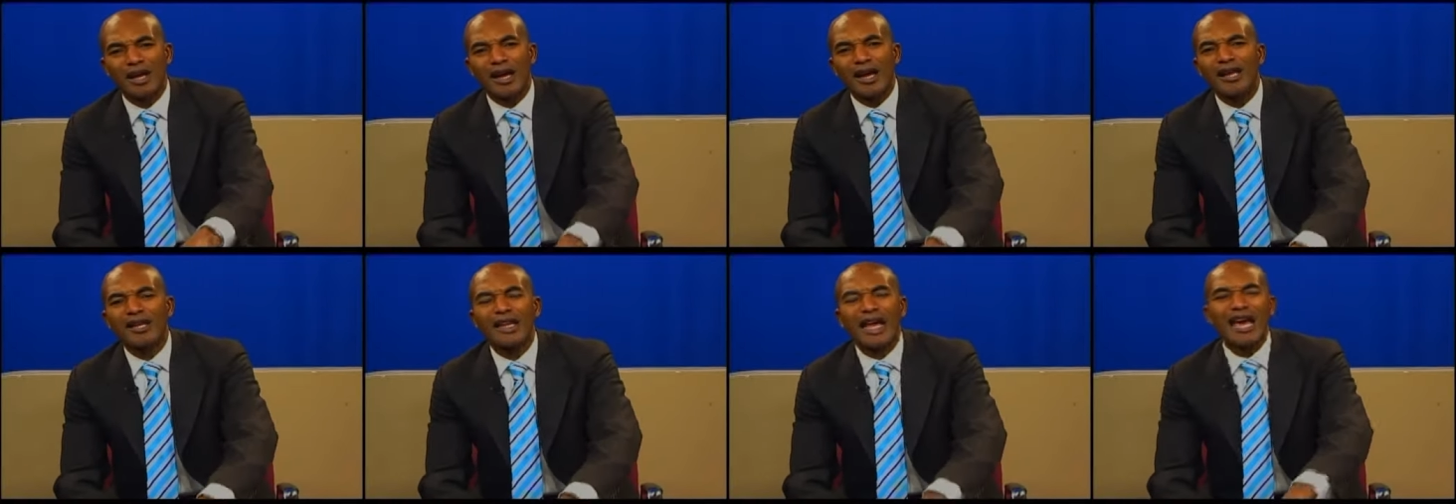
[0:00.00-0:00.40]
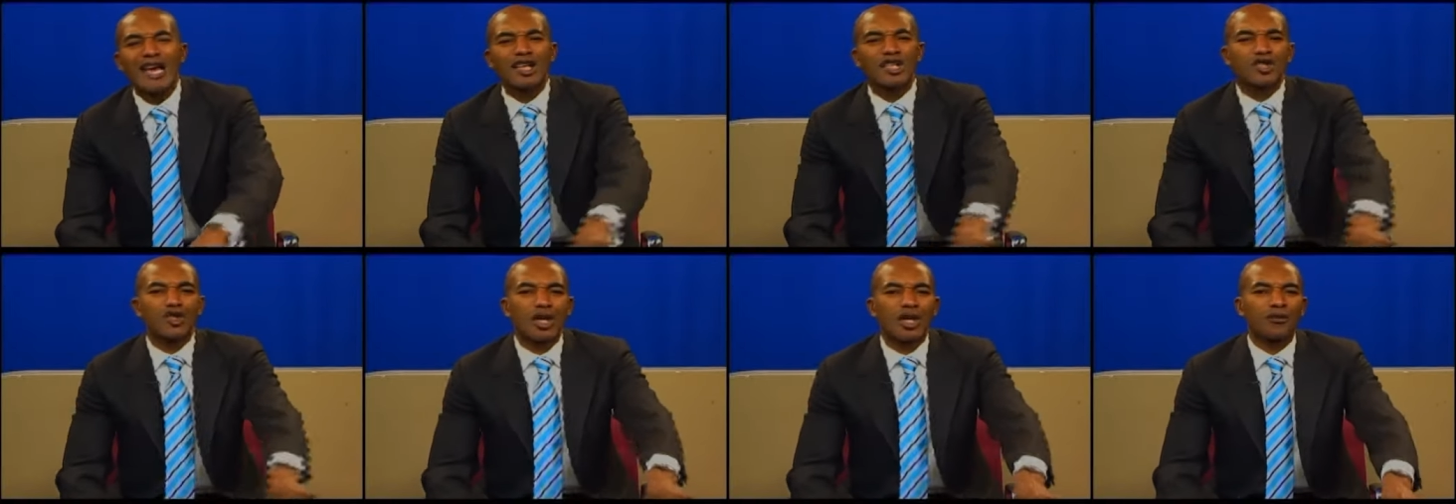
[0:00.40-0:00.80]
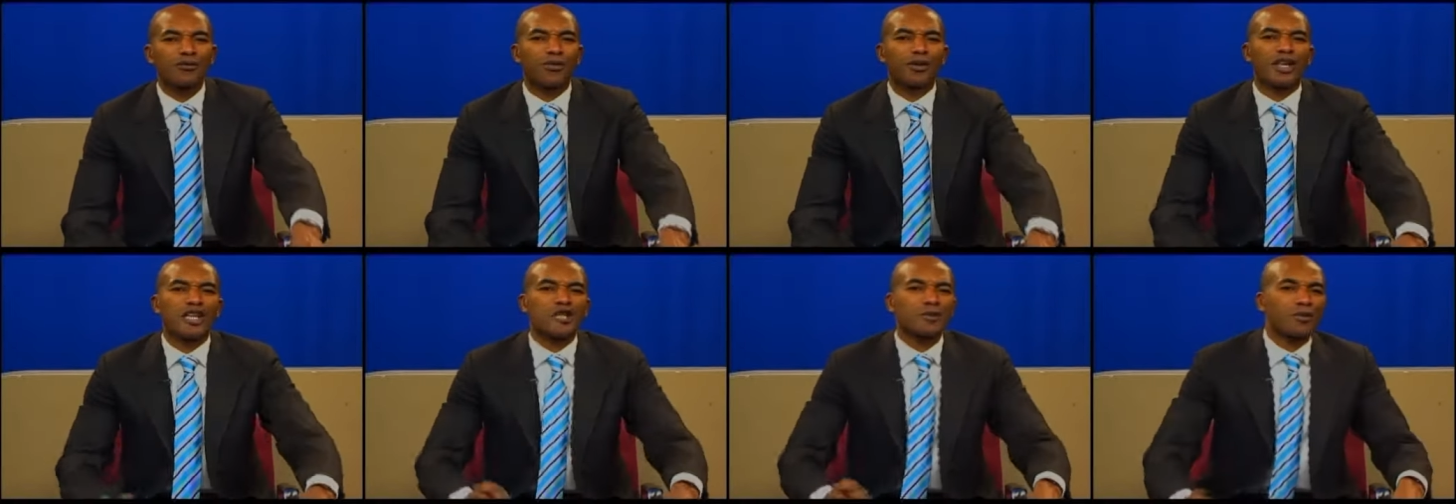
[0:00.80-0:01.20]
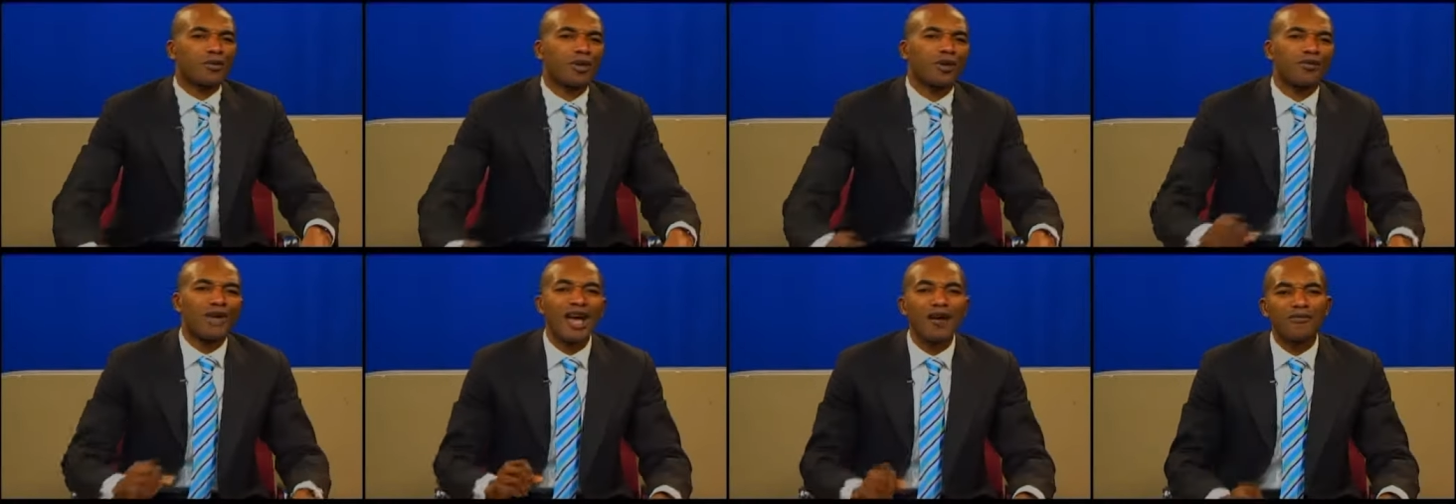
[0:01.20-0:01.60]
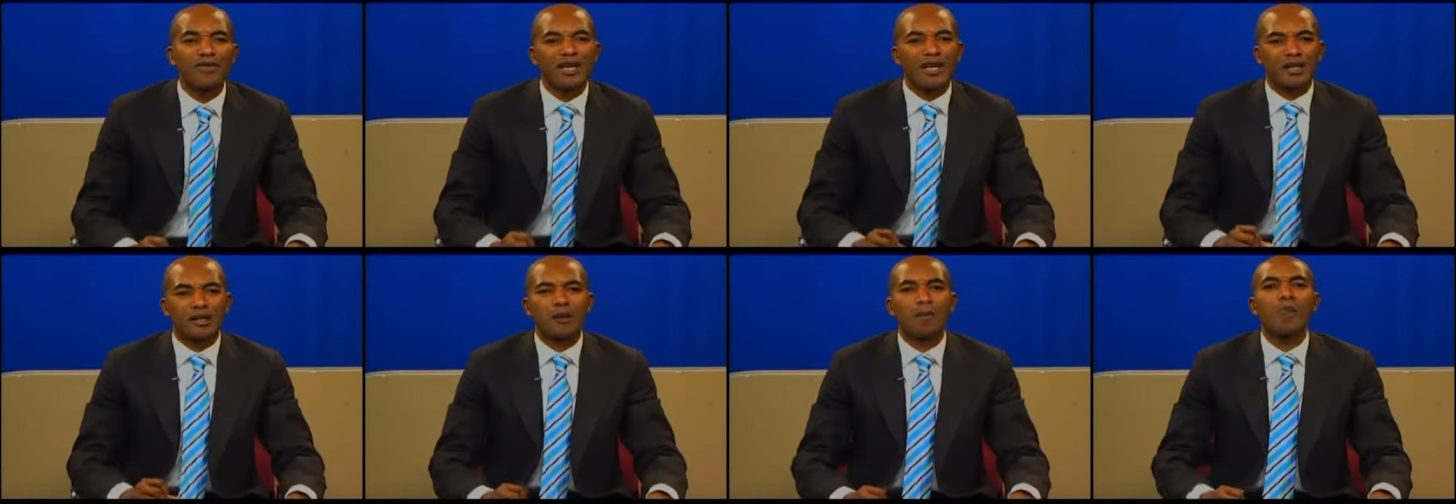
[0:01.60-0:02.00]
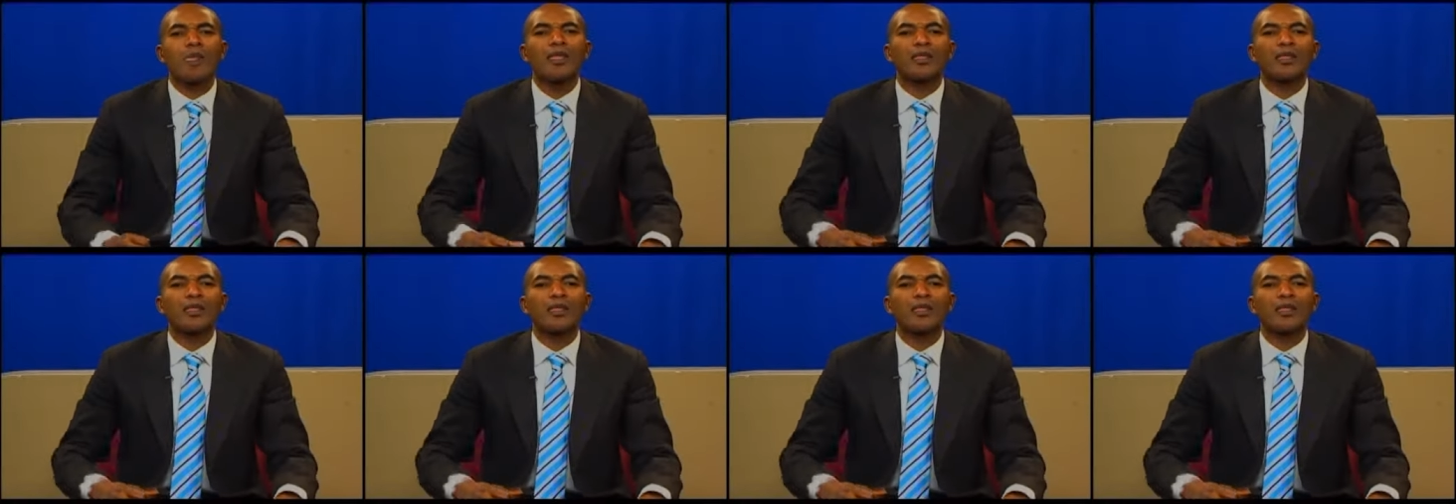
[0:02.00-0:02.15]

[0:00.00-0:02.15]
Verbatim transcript: in exchange for the spirit of heaviness.